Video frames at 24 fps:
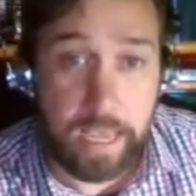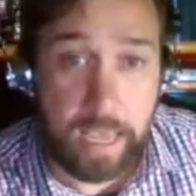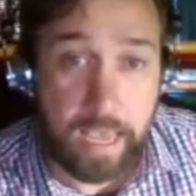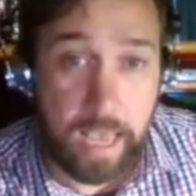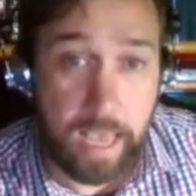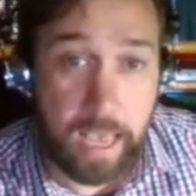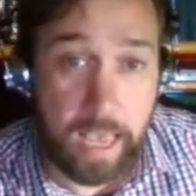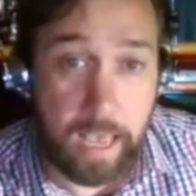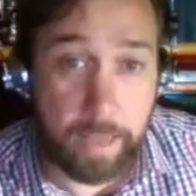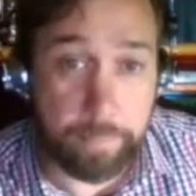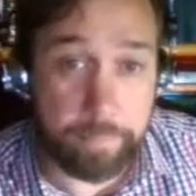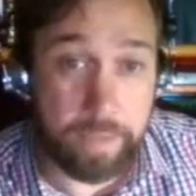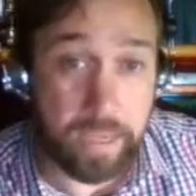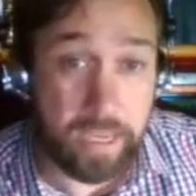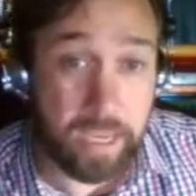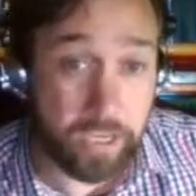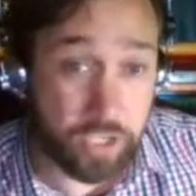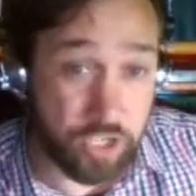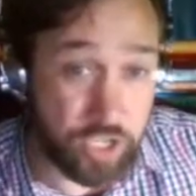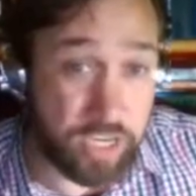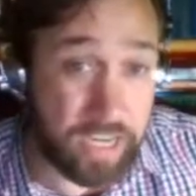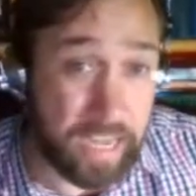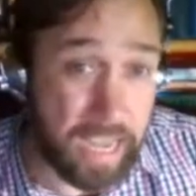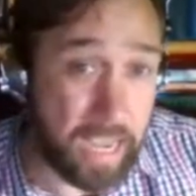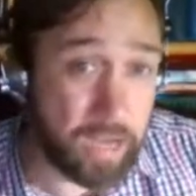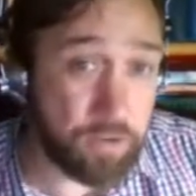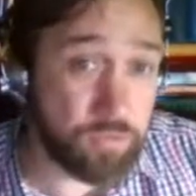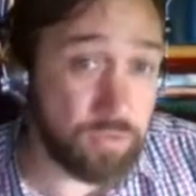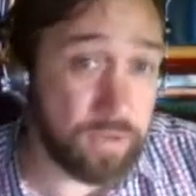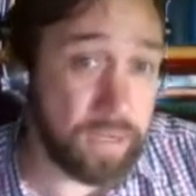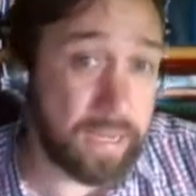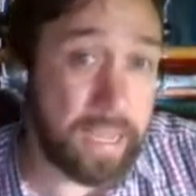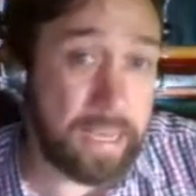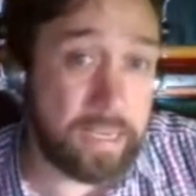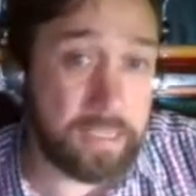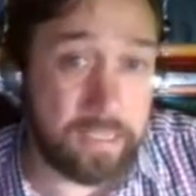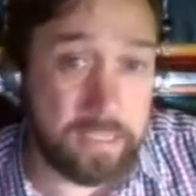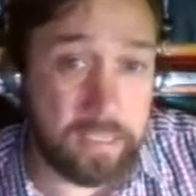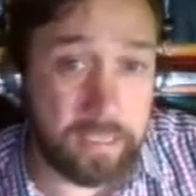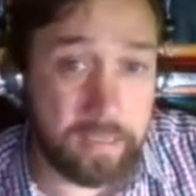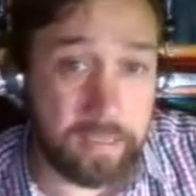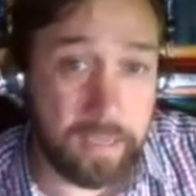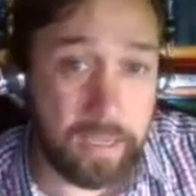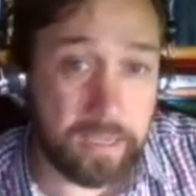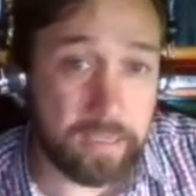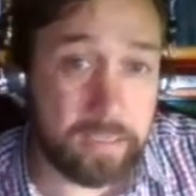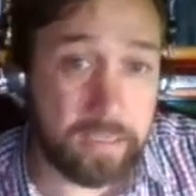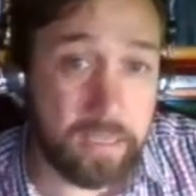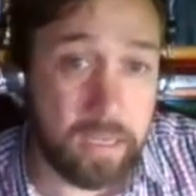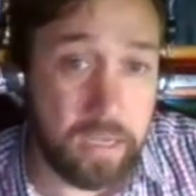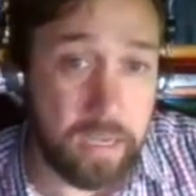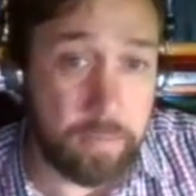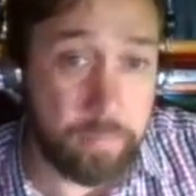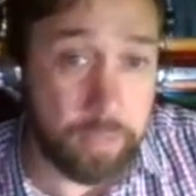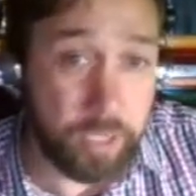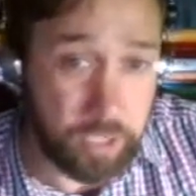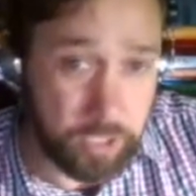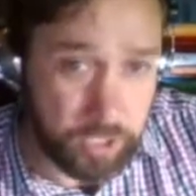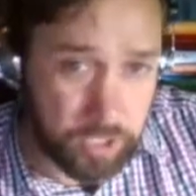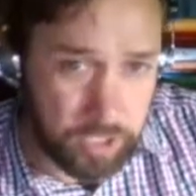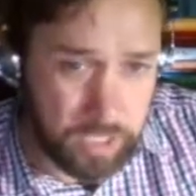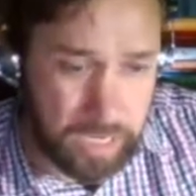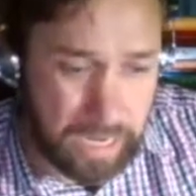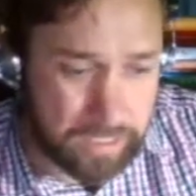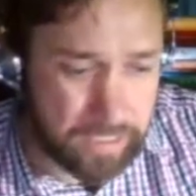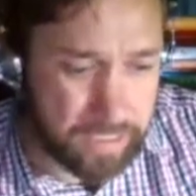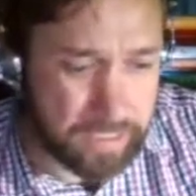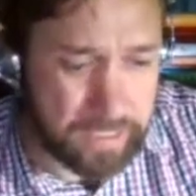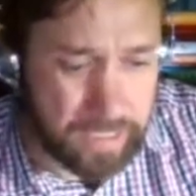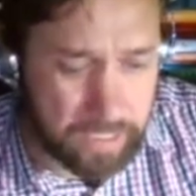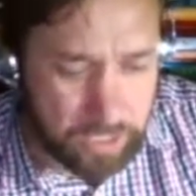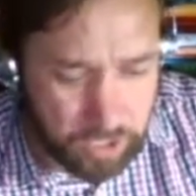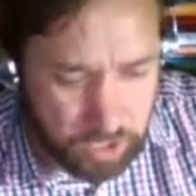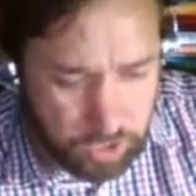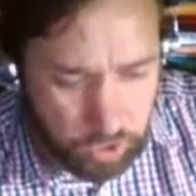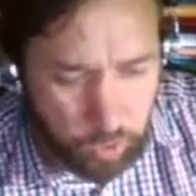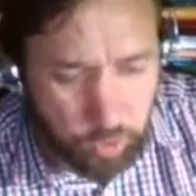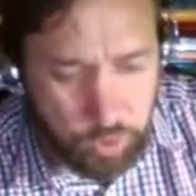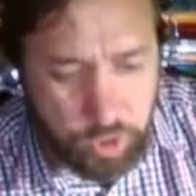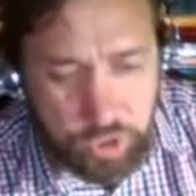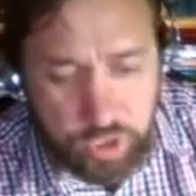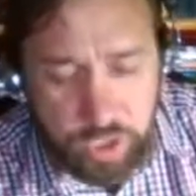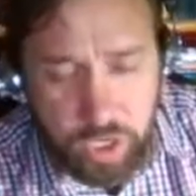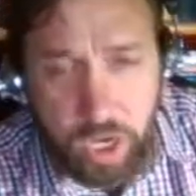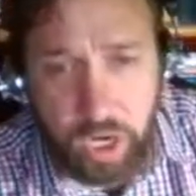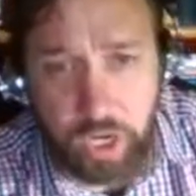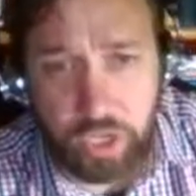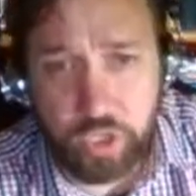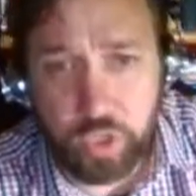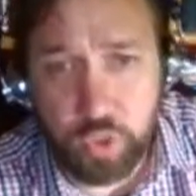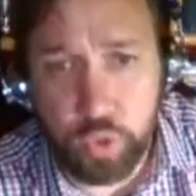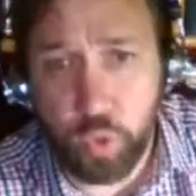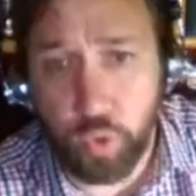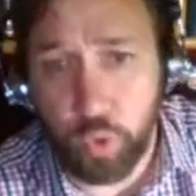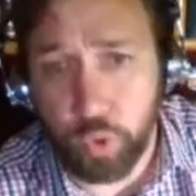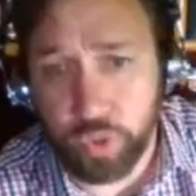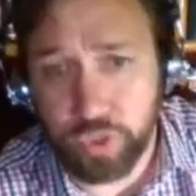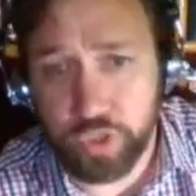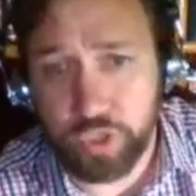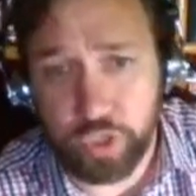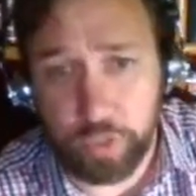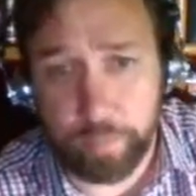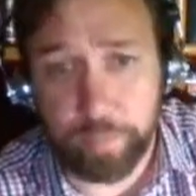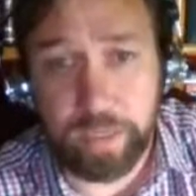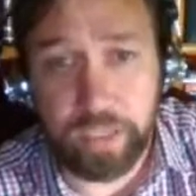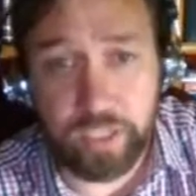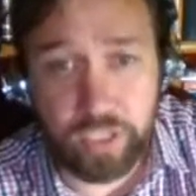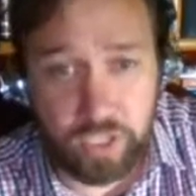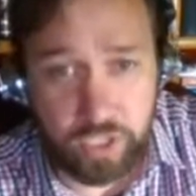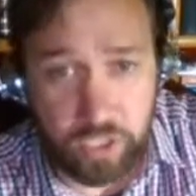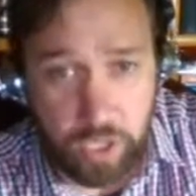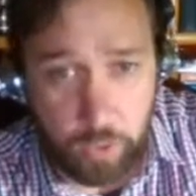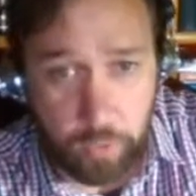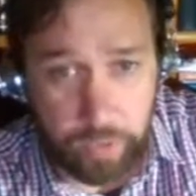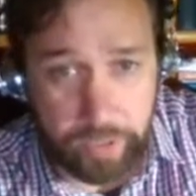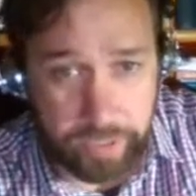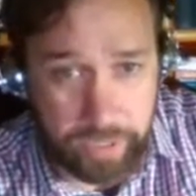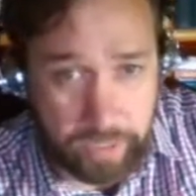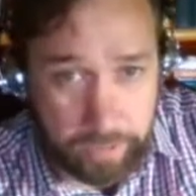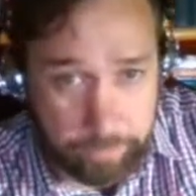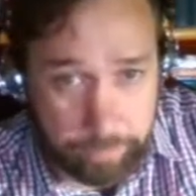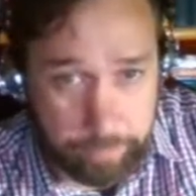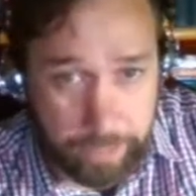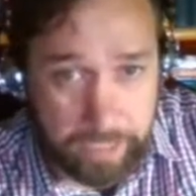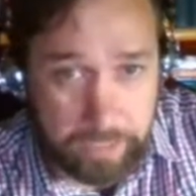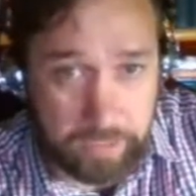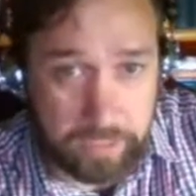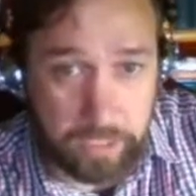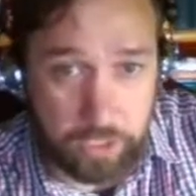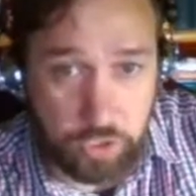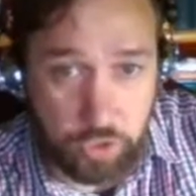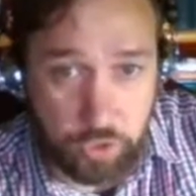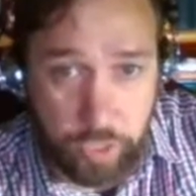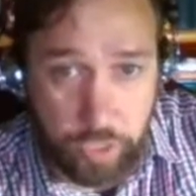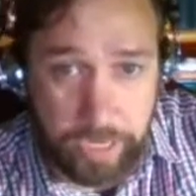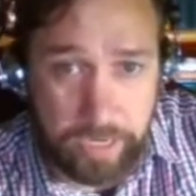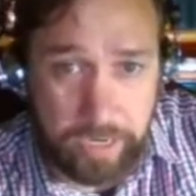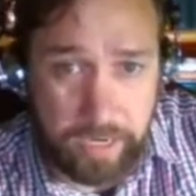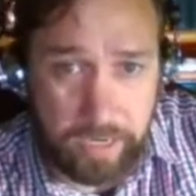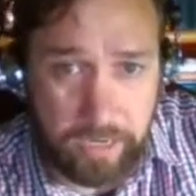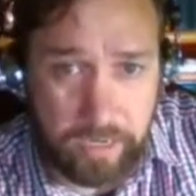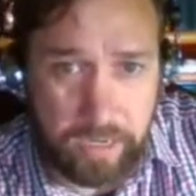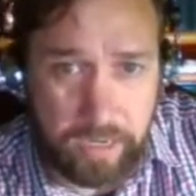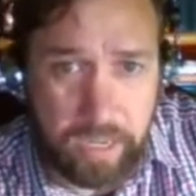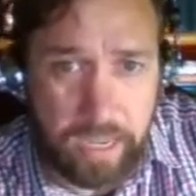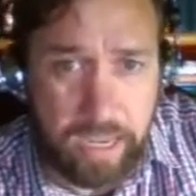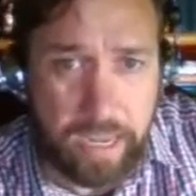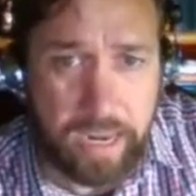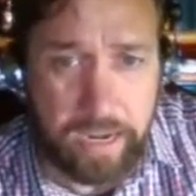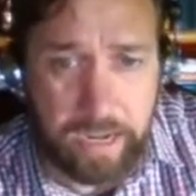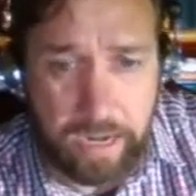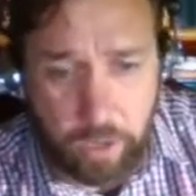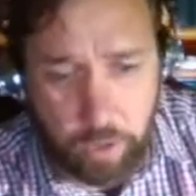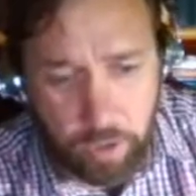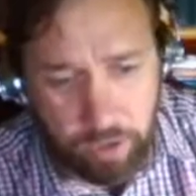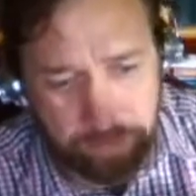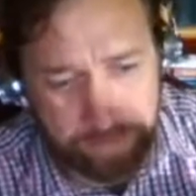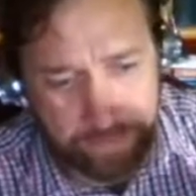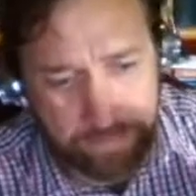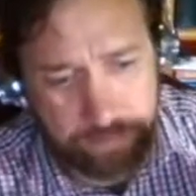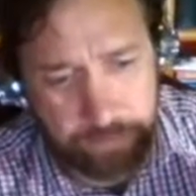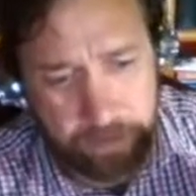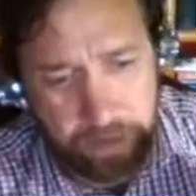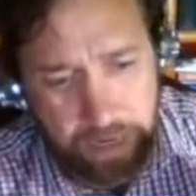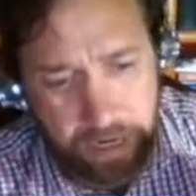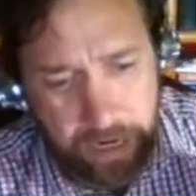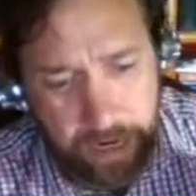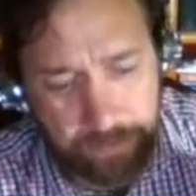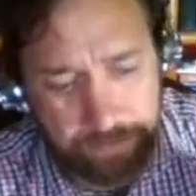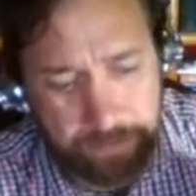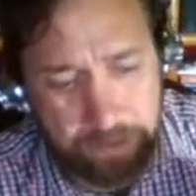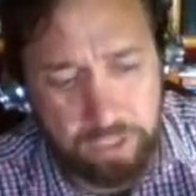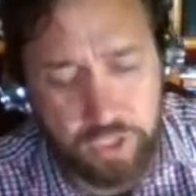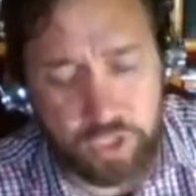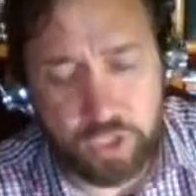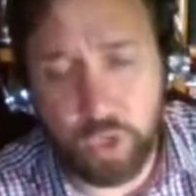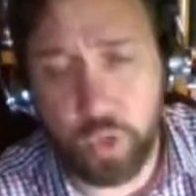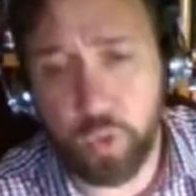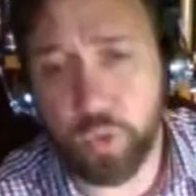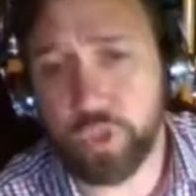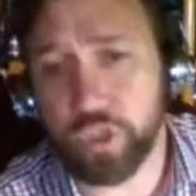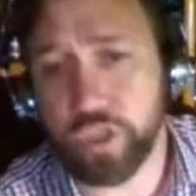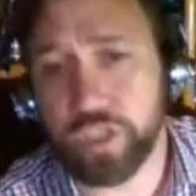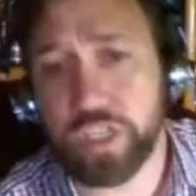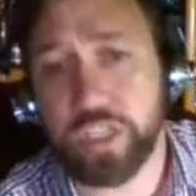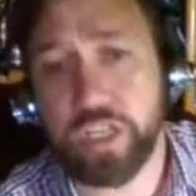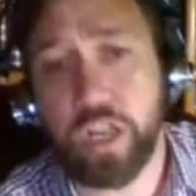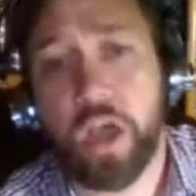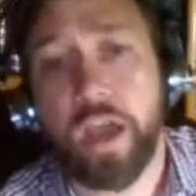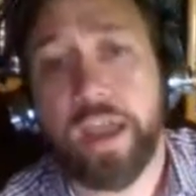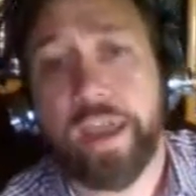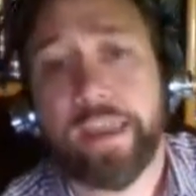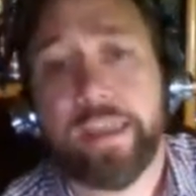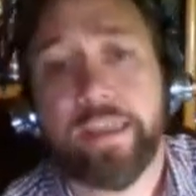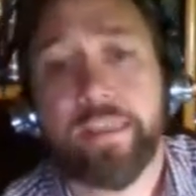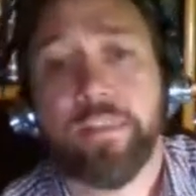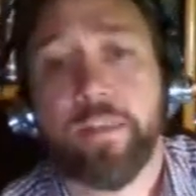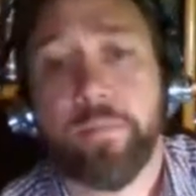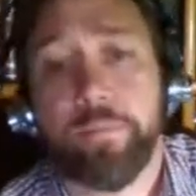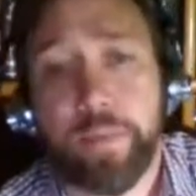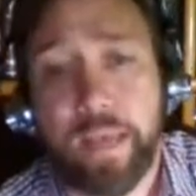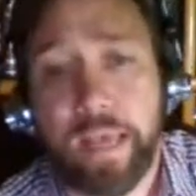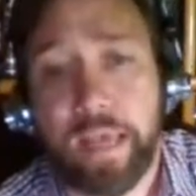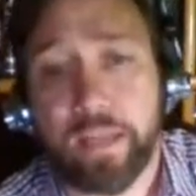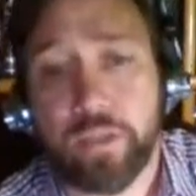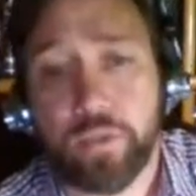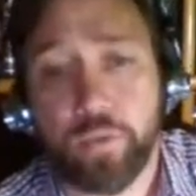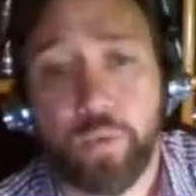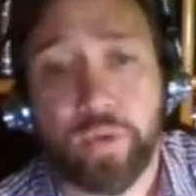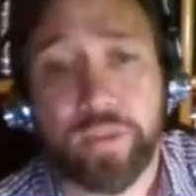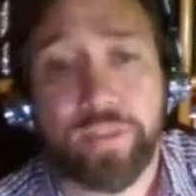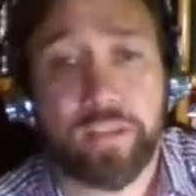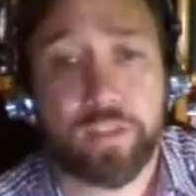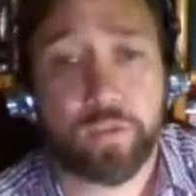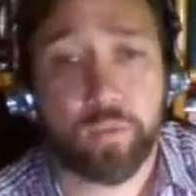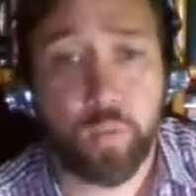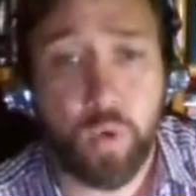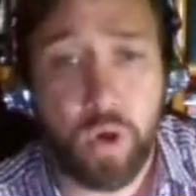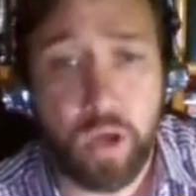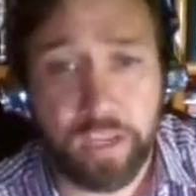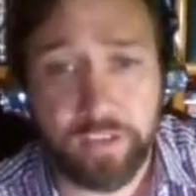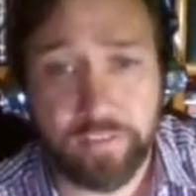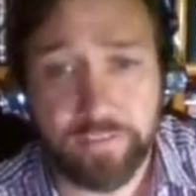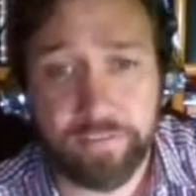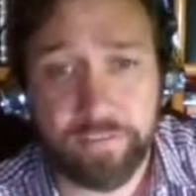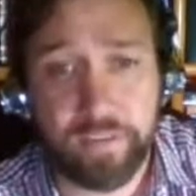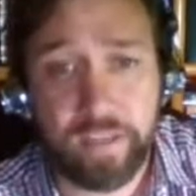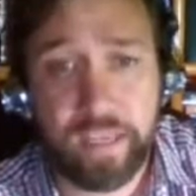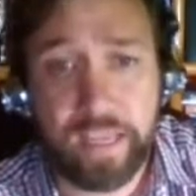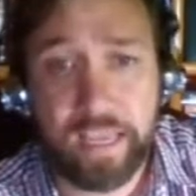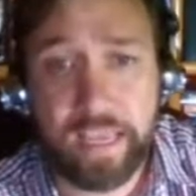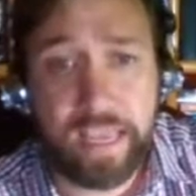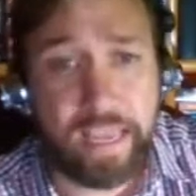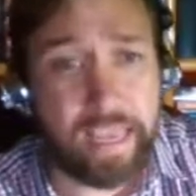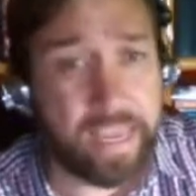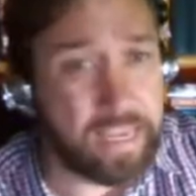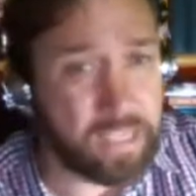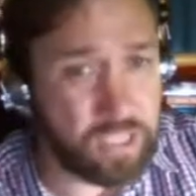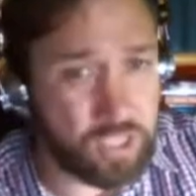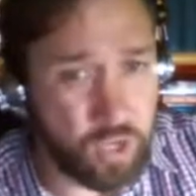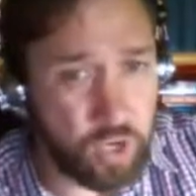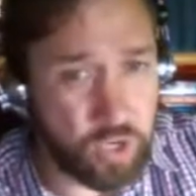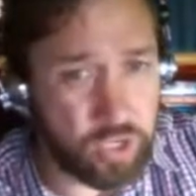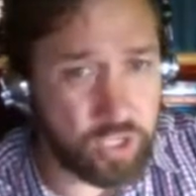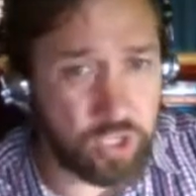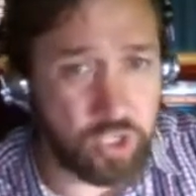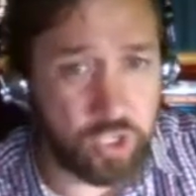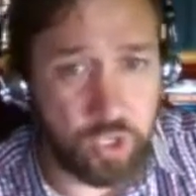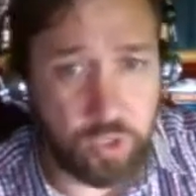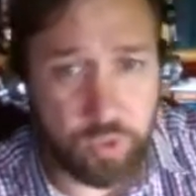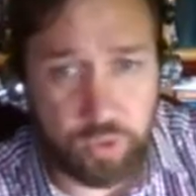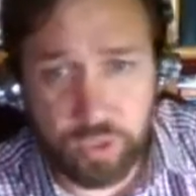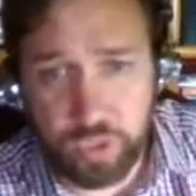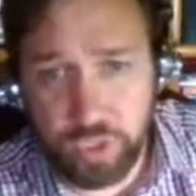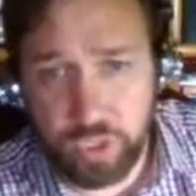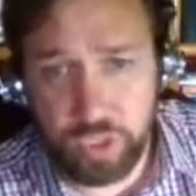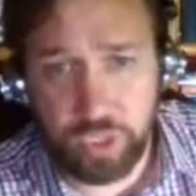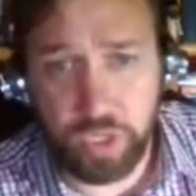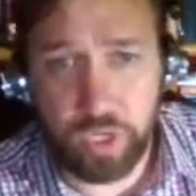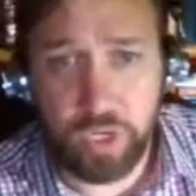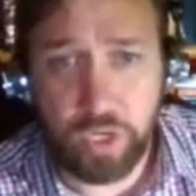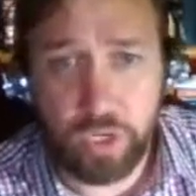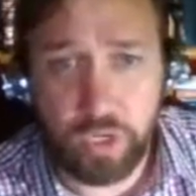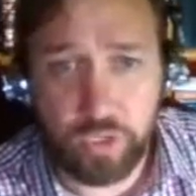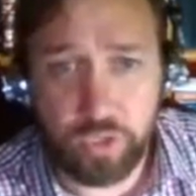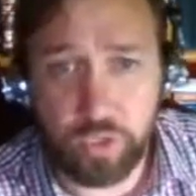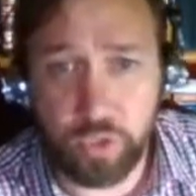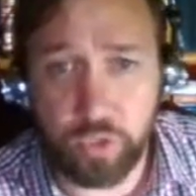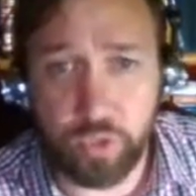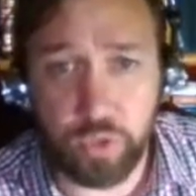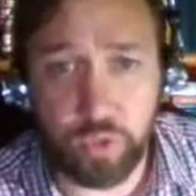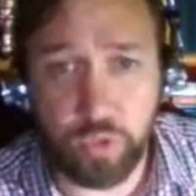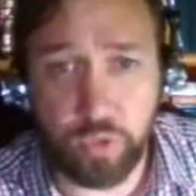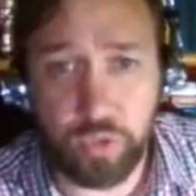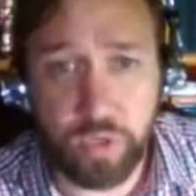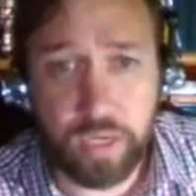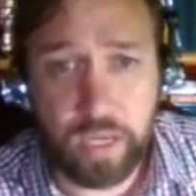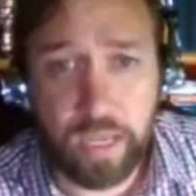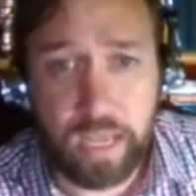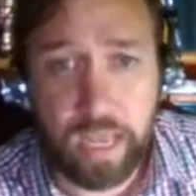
And she can't relate to that because, as I said, soldiers are taught to be stoic in basic training. Now, if the soldier's lying in the bed with his wife, he's not used to